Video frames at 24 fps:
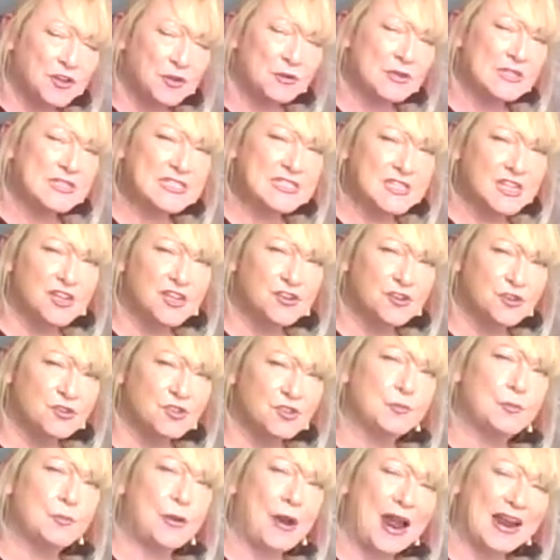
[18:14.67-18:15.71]
you continue
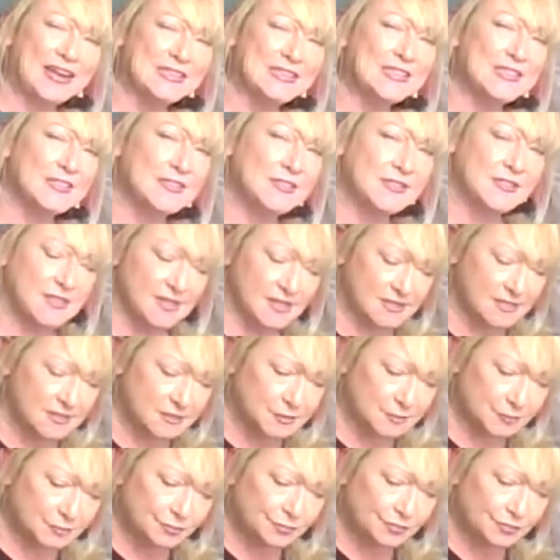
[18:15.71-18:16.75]
to practice
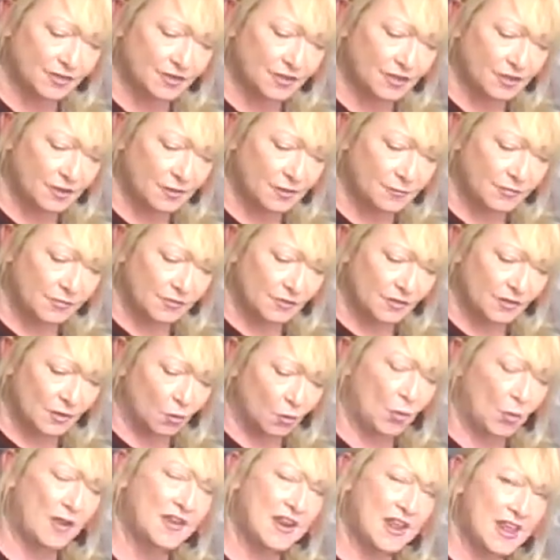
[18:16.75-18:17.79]
this,
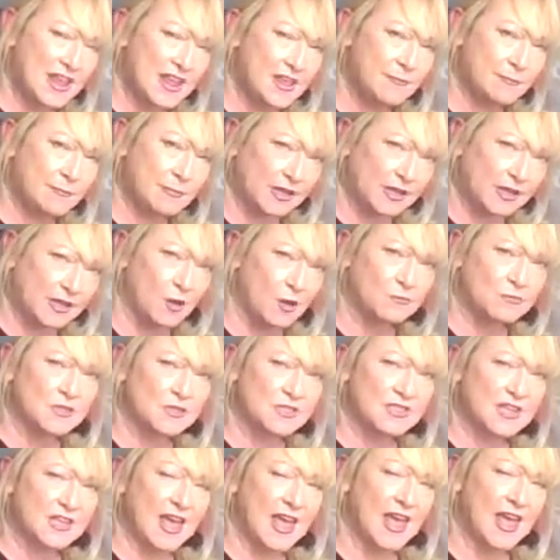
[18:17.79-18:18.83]
when it
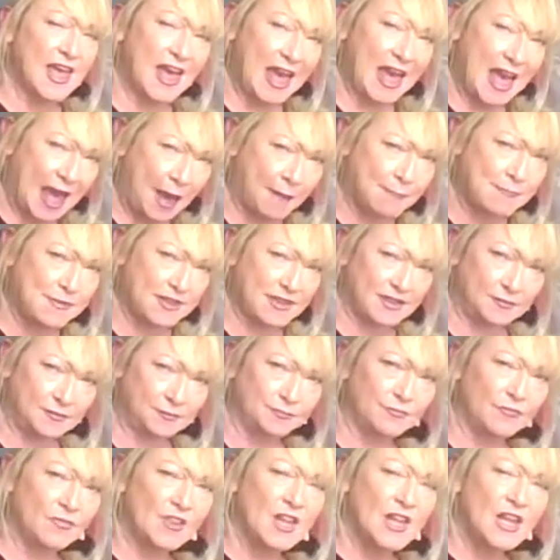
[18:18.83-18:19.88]
becomes a habit
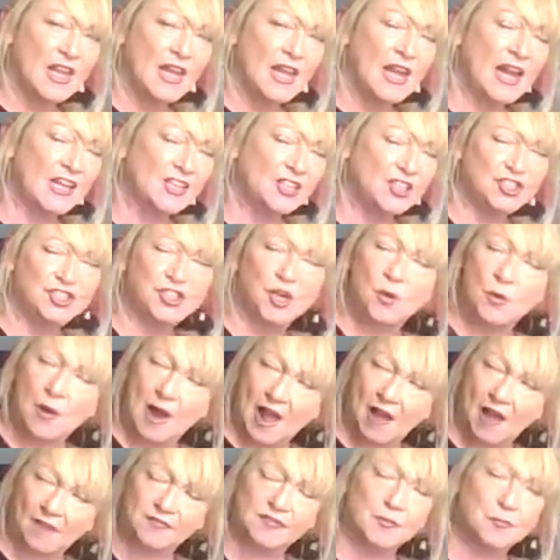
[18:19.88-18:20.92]
and you don't
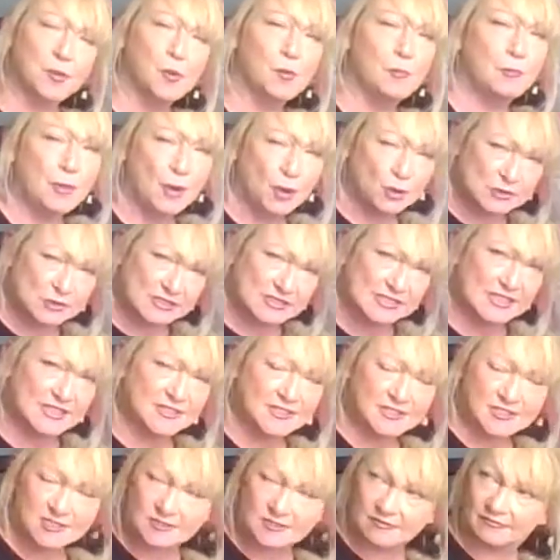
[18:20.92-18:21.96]
have to put
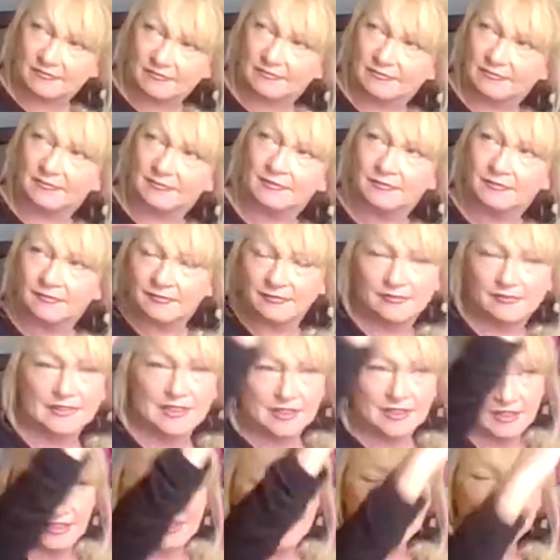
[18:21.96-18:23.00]
post-its
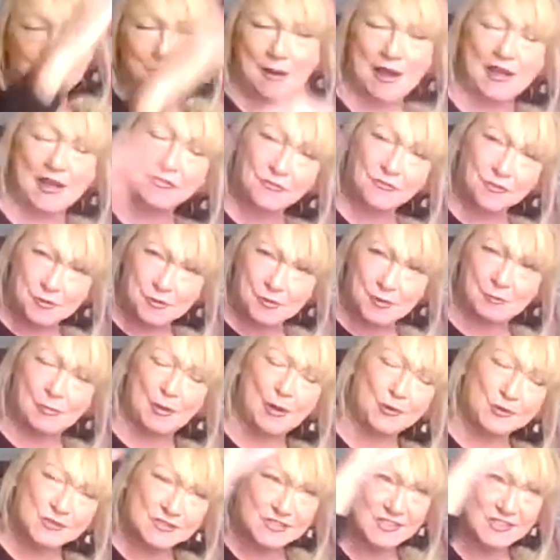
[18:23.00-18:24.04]
in your bathroom and
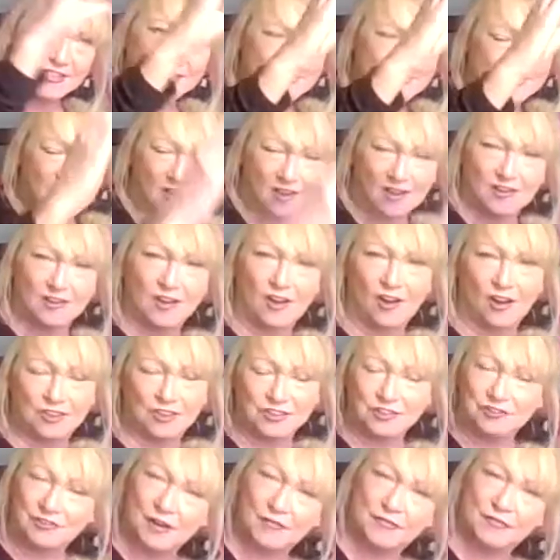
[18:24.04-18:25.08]
post-its on
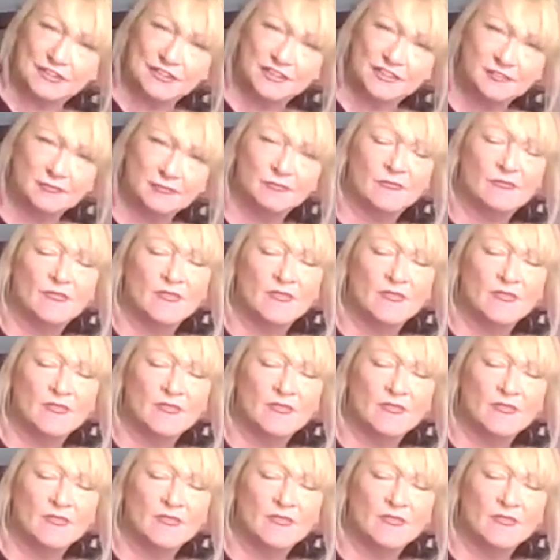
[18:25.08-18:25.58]
your oven,